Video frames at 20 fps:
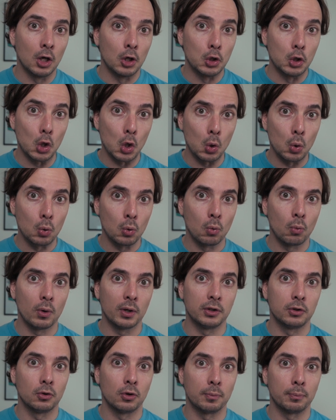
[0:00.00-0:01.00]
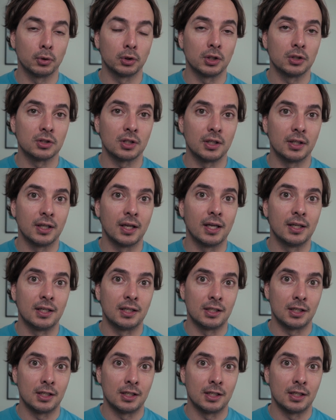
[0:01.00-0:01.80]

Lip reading: know what you are potentially getting